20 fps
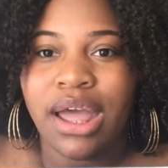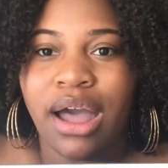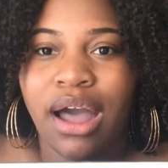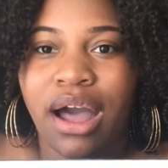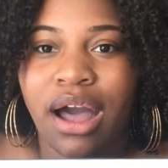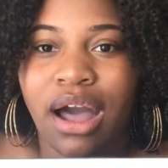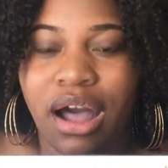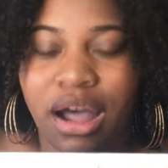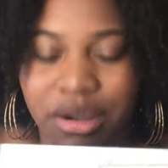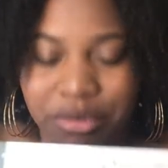
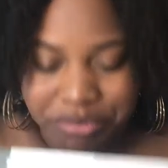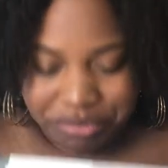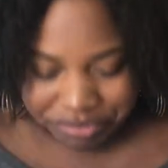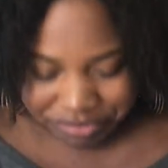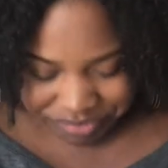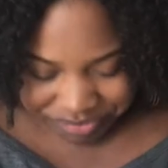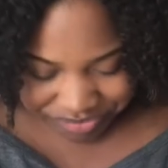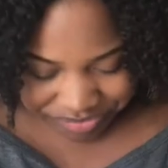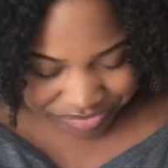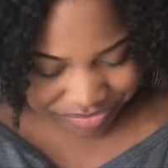Um,
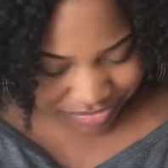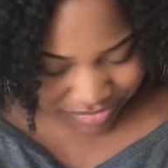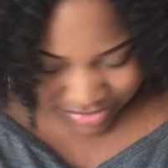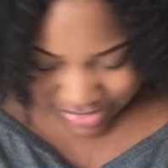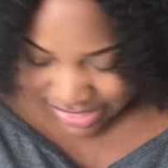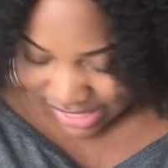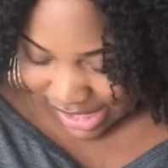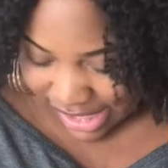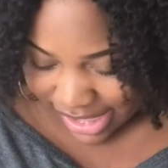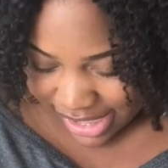
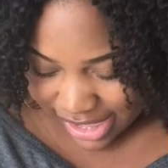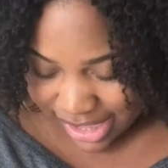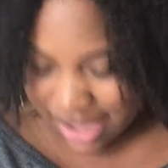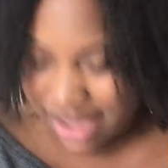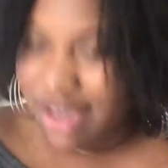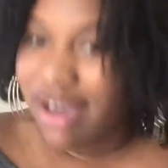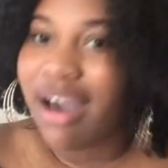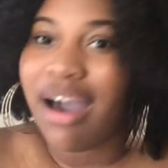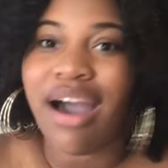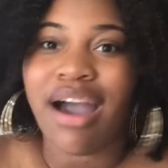they
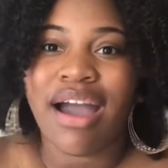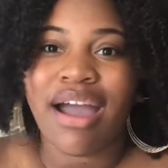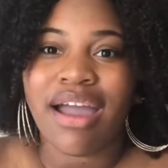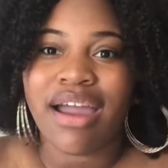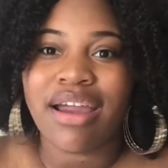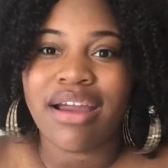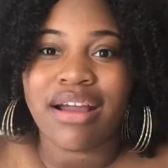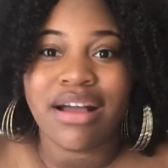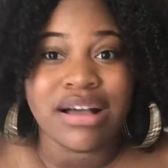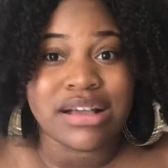
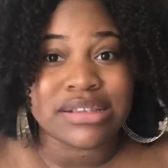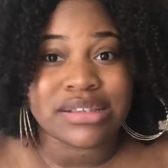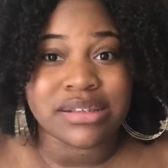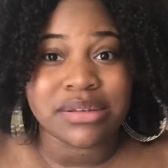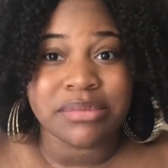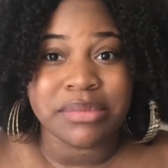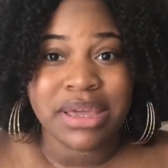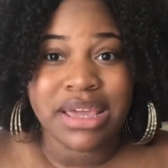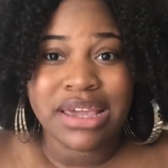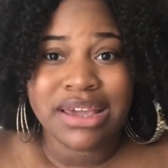are
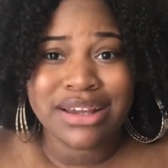awesome.